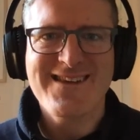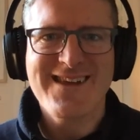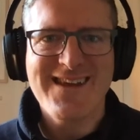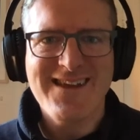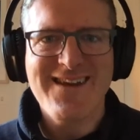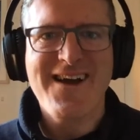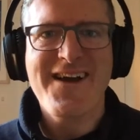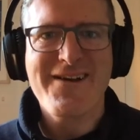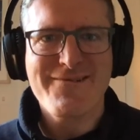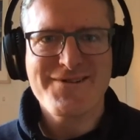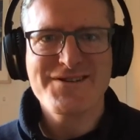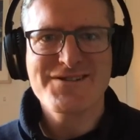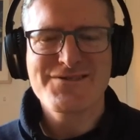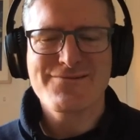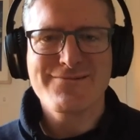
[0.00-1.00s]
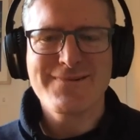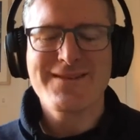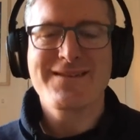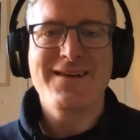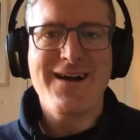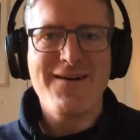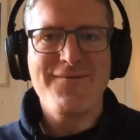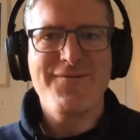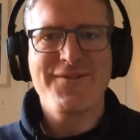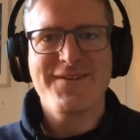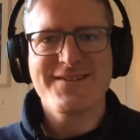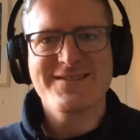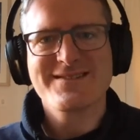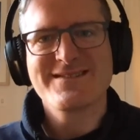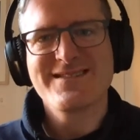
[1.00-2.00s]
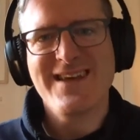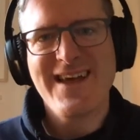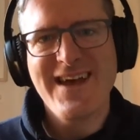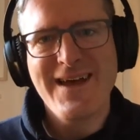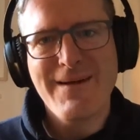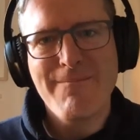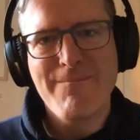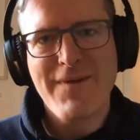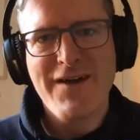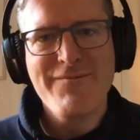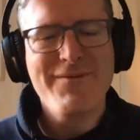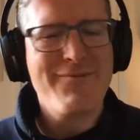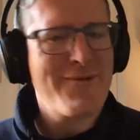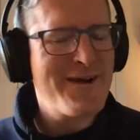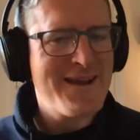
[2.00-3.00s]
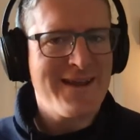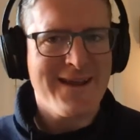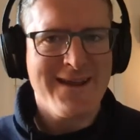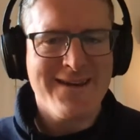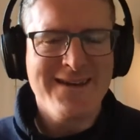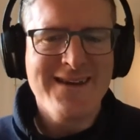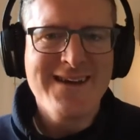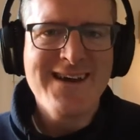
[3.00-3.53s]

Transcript: in Irish with confidence. I've been working in